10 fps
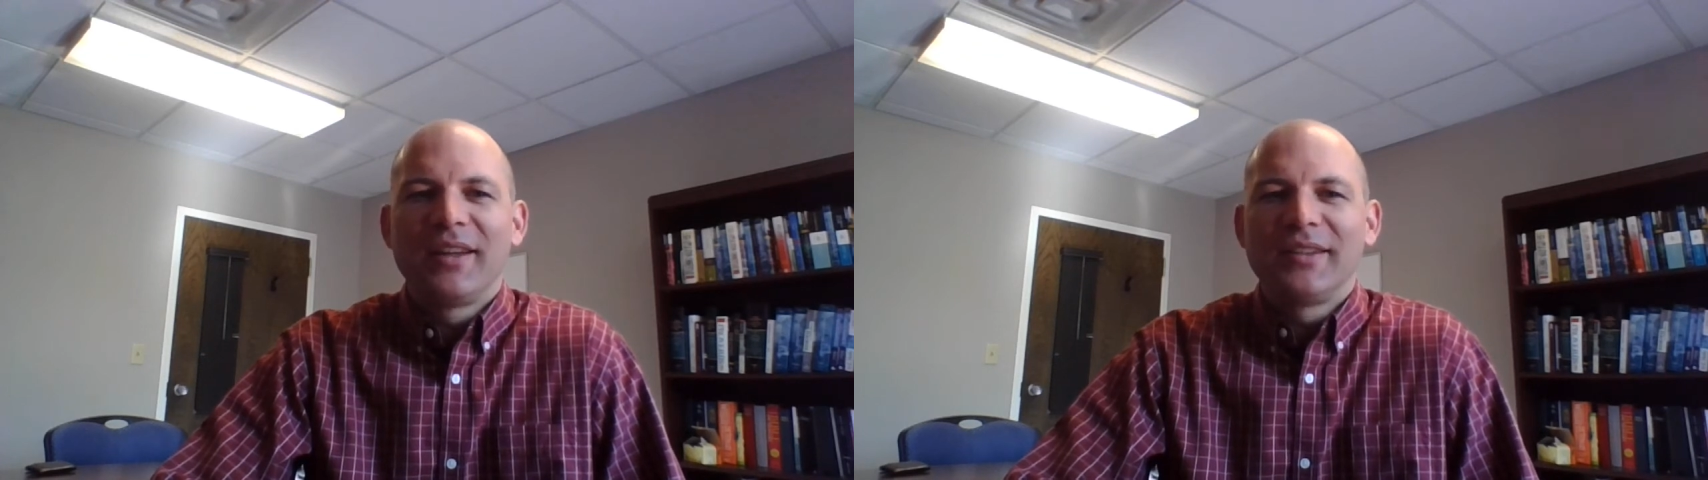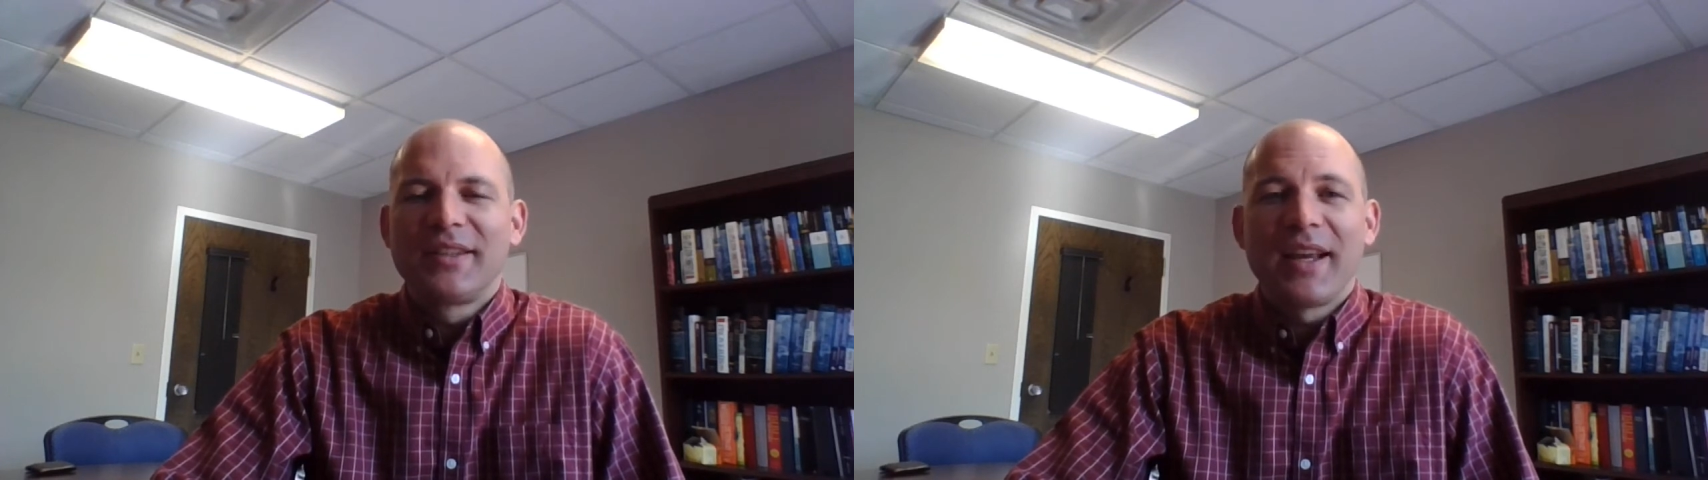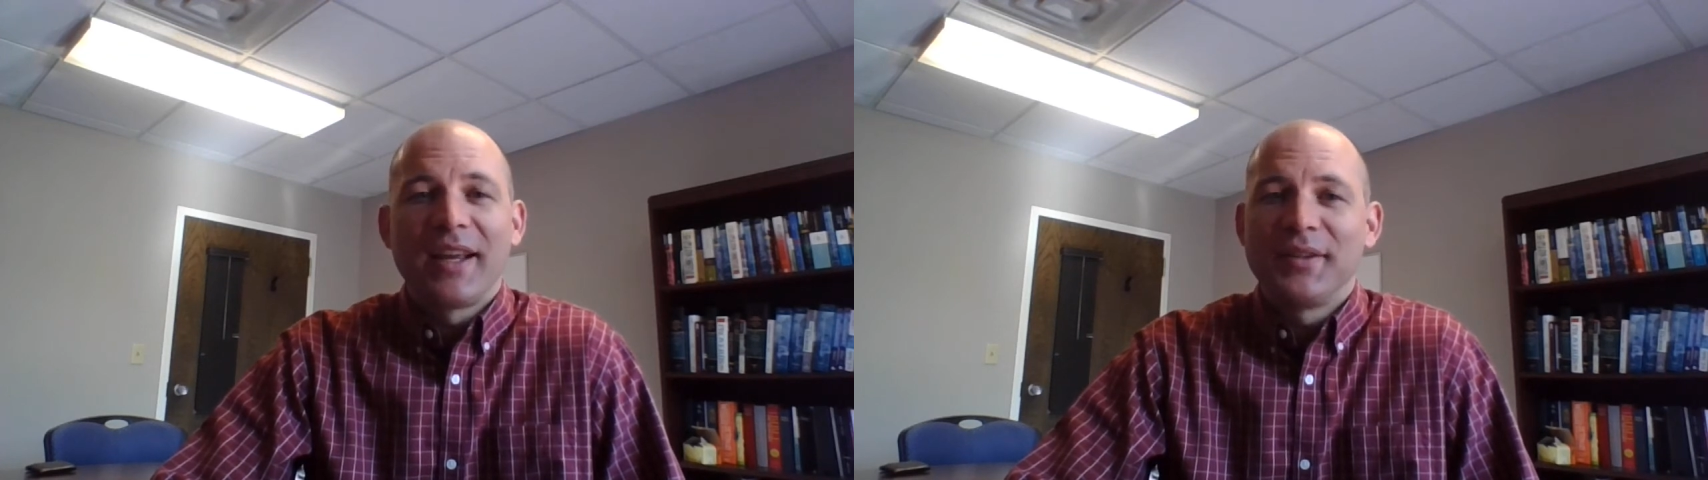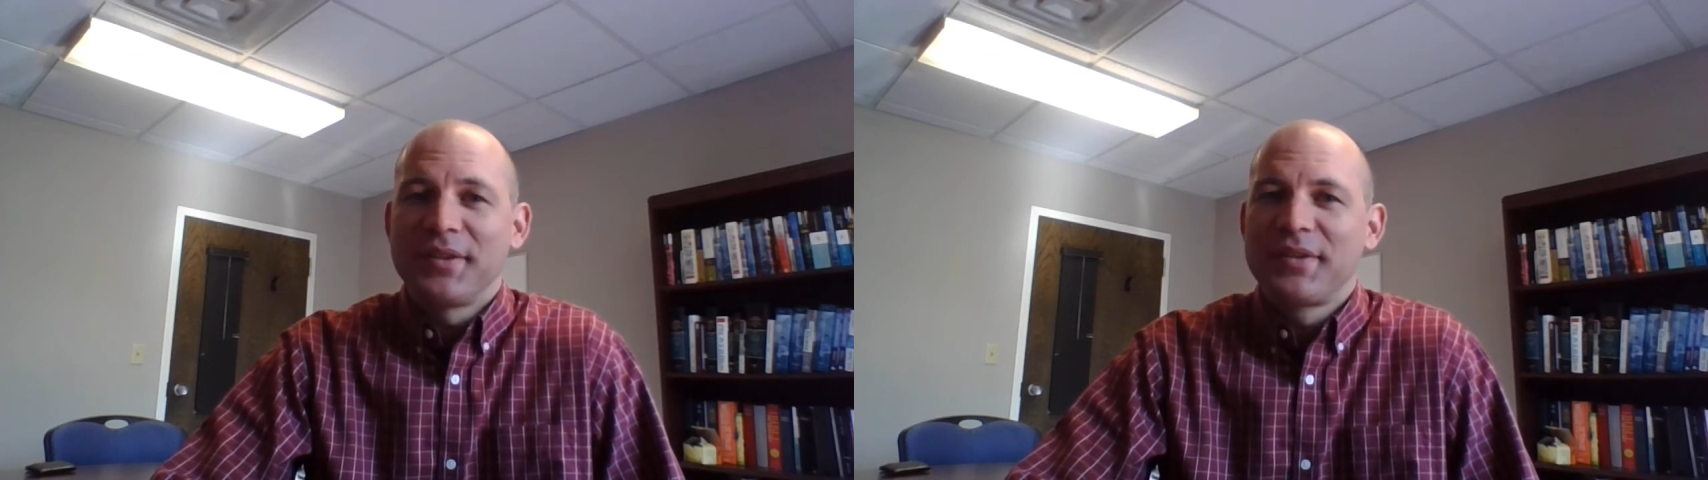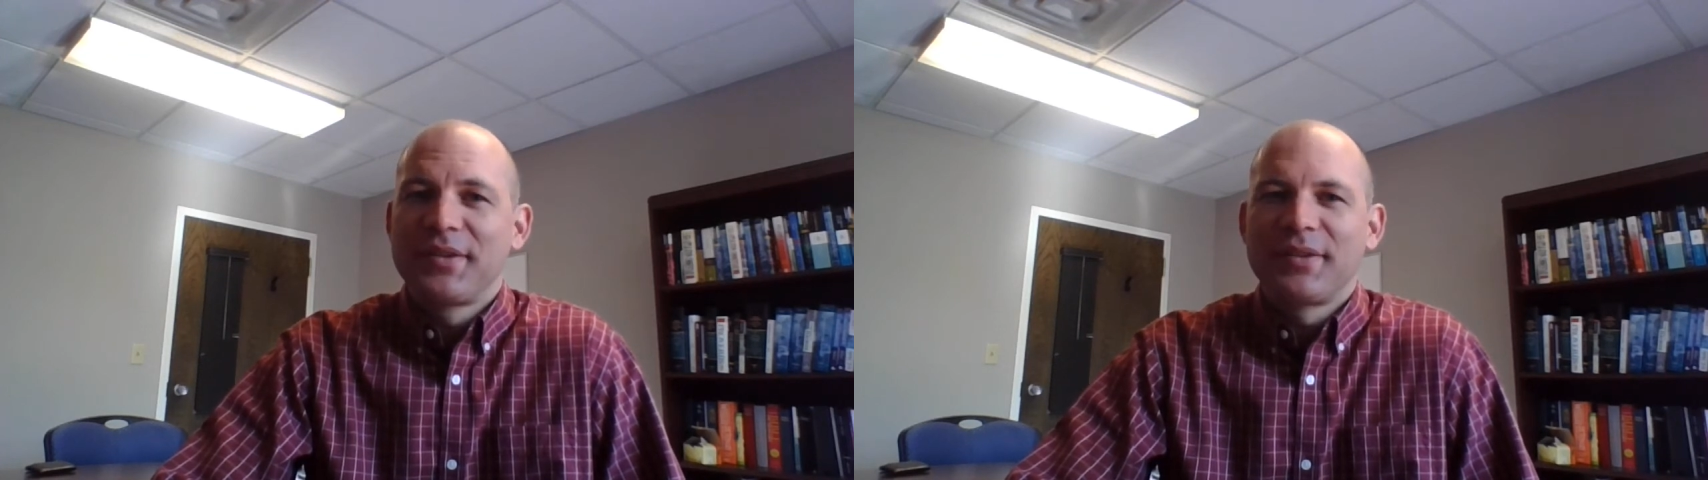
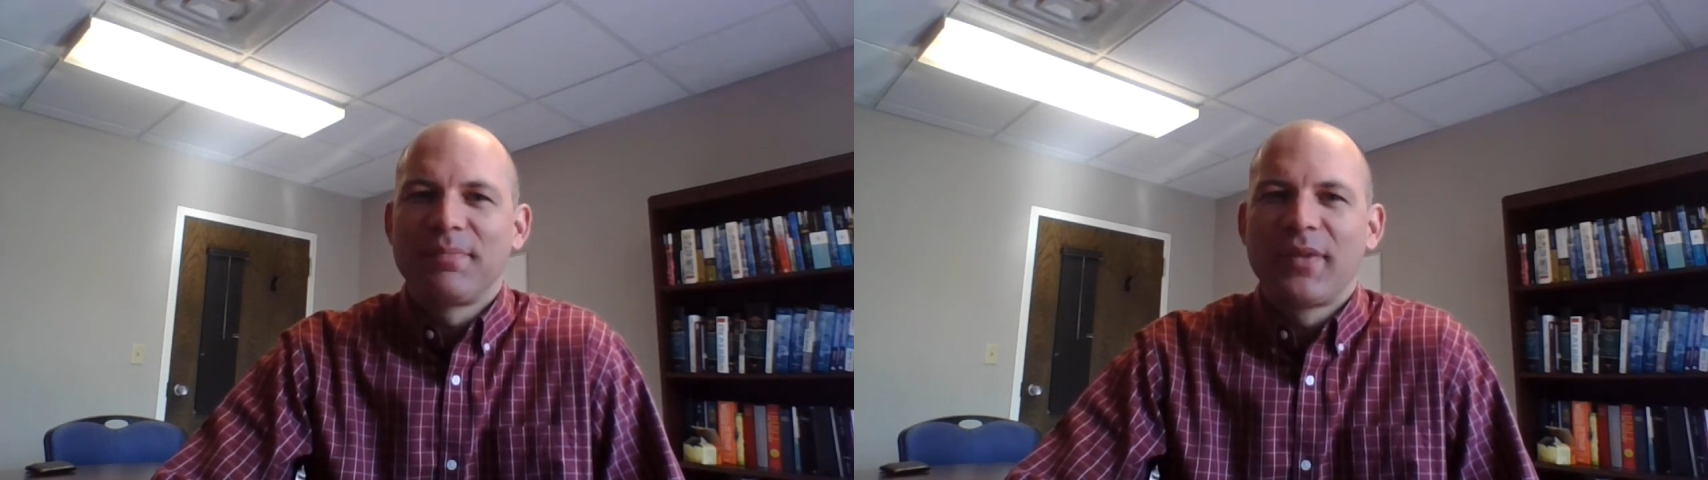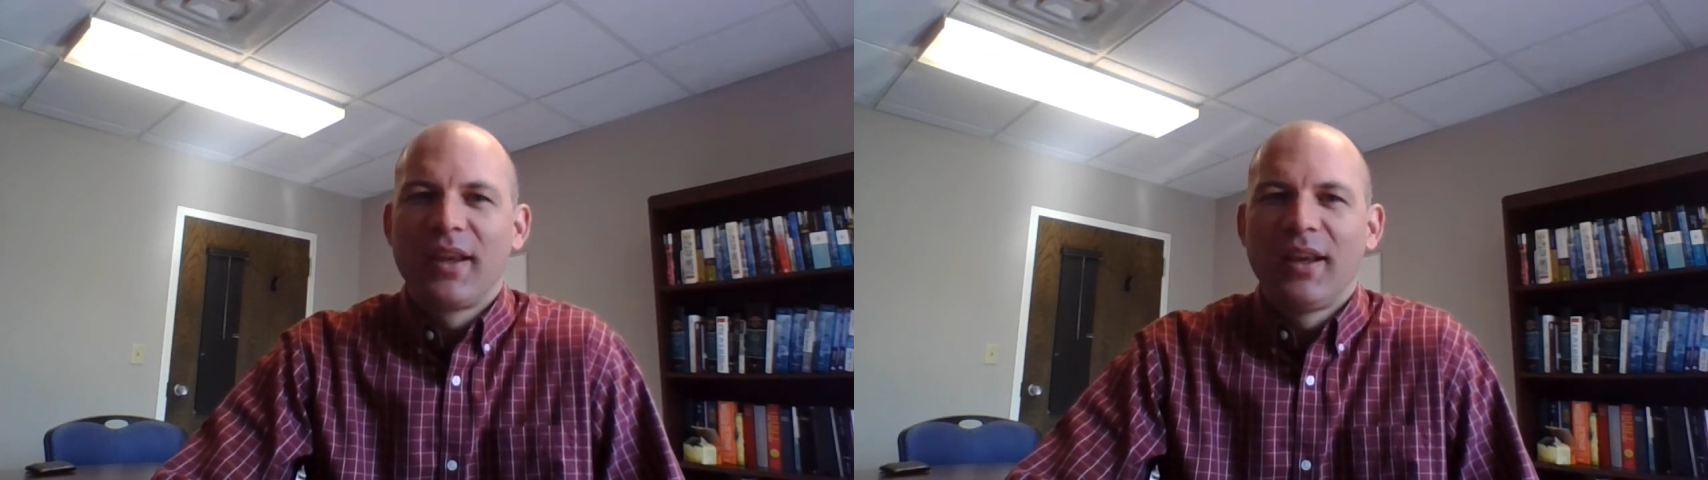intense.